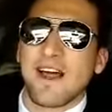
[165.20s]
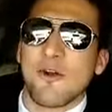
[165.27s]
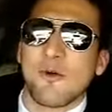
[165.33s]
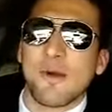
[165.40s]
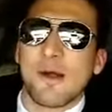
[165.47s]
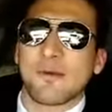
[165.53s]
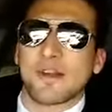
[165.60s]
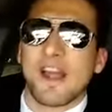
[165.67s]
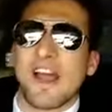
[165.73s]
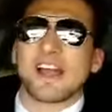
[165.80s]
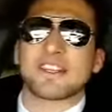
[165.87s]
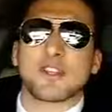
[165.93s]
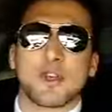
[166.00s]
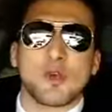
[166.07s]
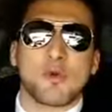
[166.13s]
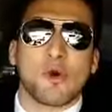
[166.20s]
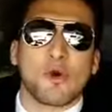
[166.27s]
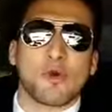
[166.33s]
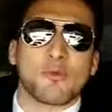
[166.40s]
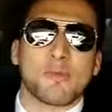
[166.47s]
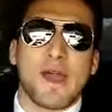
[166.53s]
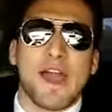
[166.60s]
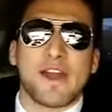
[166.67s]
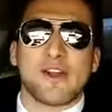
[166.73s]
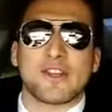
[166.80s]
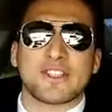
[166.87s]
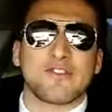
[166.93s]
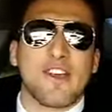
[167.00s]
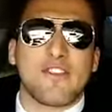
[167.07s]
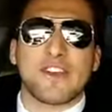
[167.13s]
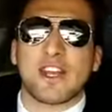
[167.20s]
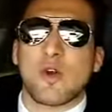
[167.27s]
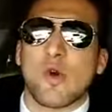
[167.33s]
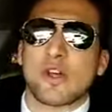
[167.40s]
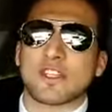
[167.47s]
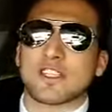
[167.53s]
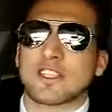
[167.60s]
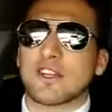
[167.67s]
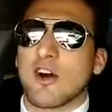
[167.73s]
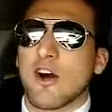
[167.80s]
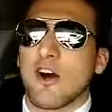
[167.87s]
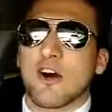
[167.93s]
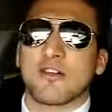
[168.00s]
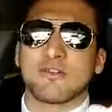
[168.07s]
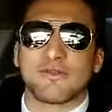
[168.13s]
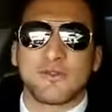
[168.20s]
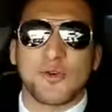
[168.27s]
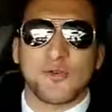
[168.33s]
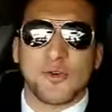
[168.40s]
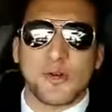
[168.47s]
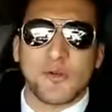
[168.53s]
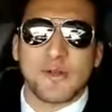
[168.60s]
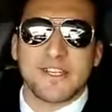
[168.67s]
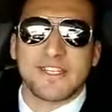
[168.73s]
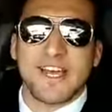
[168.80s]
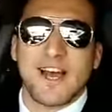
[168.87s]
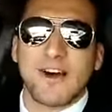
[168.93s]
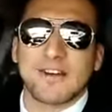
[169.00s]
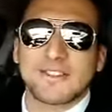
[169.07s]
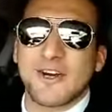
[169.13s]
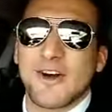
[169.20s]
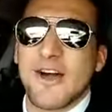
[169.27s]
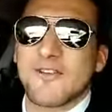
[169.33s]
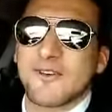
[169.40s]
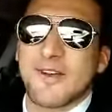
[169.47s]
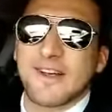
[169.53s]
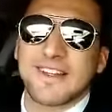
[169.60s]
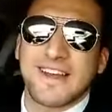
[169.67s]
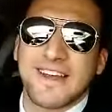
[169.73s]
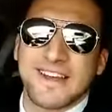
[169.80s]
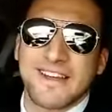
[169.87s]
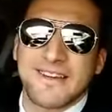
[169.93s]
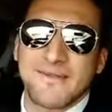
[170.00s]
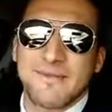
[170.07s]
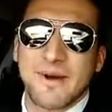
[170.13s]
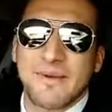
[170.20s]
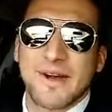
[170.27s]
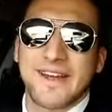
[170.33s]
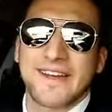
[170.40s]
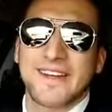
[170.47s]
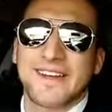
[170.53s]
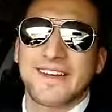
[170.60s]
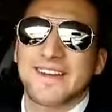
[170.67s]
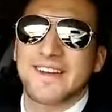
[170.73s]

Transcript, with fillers: Remember, guys, who you work with matters. If you have any questions at all, feel free to reach out. Y'all have a great day. Bye bye.